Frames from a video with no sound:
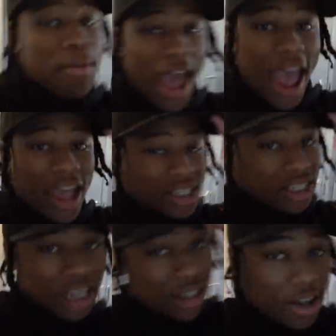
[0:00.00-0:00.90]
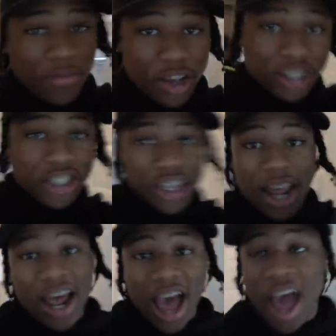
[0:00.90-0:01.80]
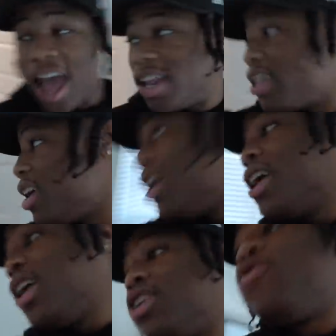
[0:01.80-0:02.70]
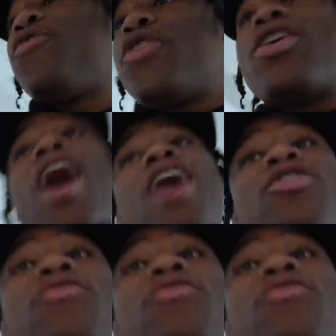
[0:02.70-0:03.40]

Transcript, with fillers: mad. She doesn't offend. She trying to hide it. You feel how you